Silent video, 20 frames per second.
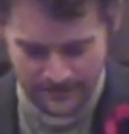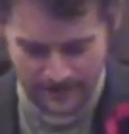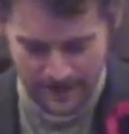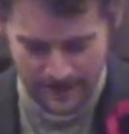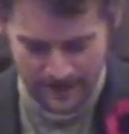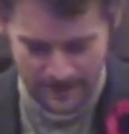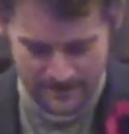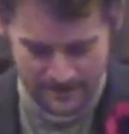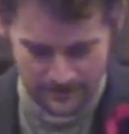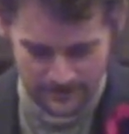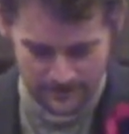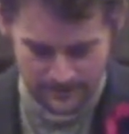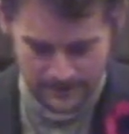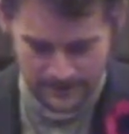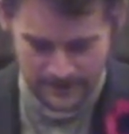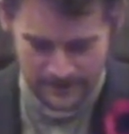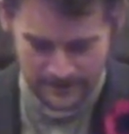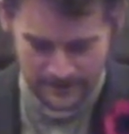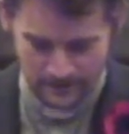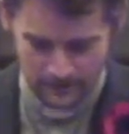And it's a
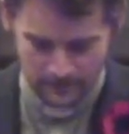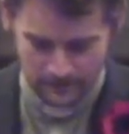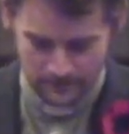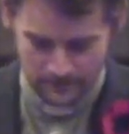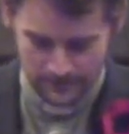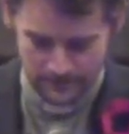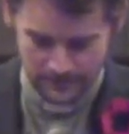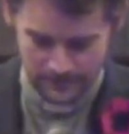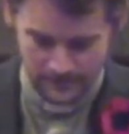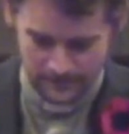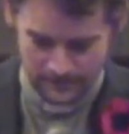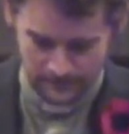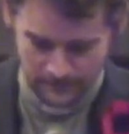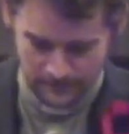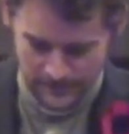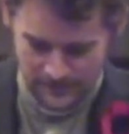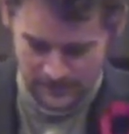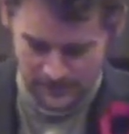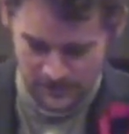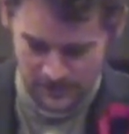feeling of
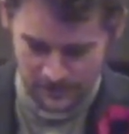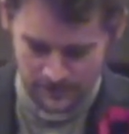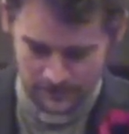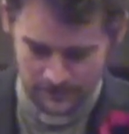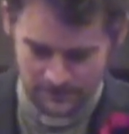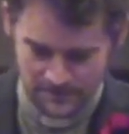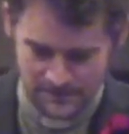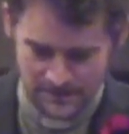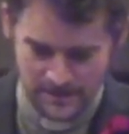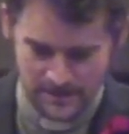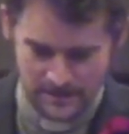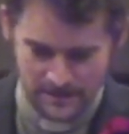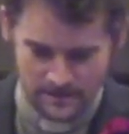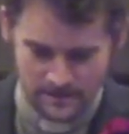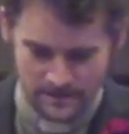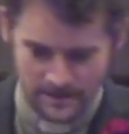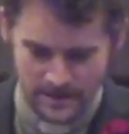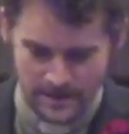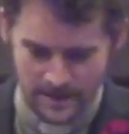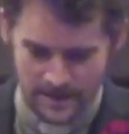conviction of
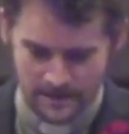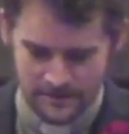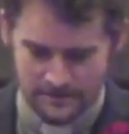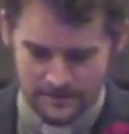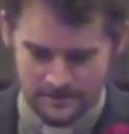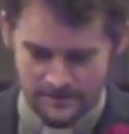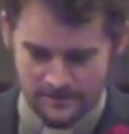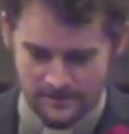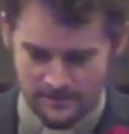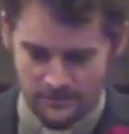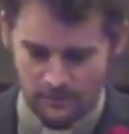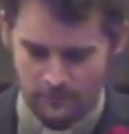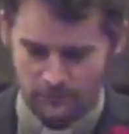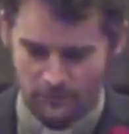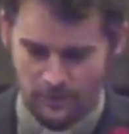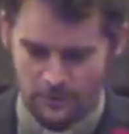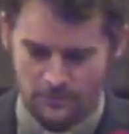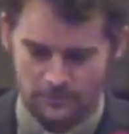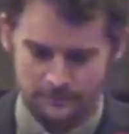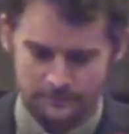sin and
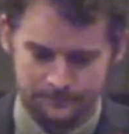sorrow.